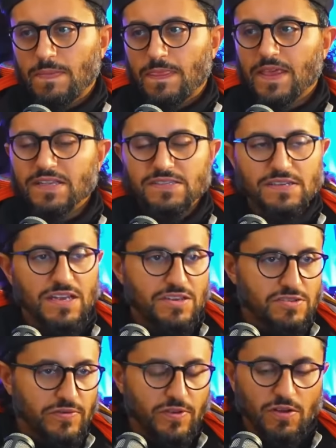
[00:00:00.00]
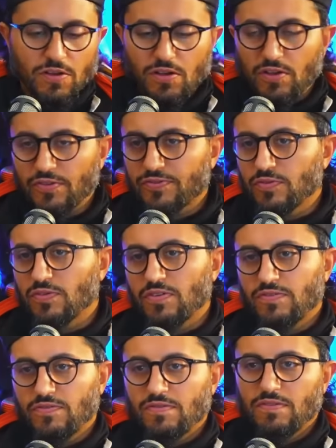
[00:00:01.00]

That's the nature of all stories.